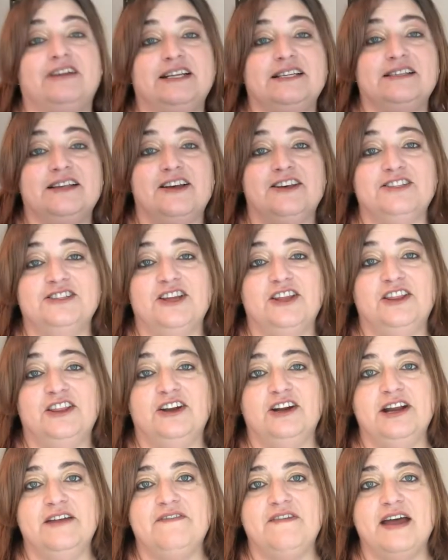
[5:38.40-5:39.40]
one is also
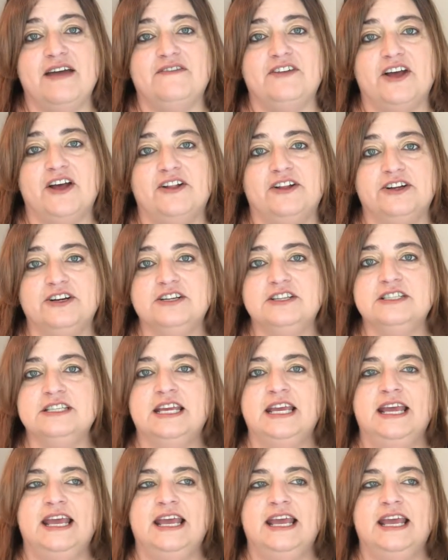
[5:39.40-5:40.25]
$35.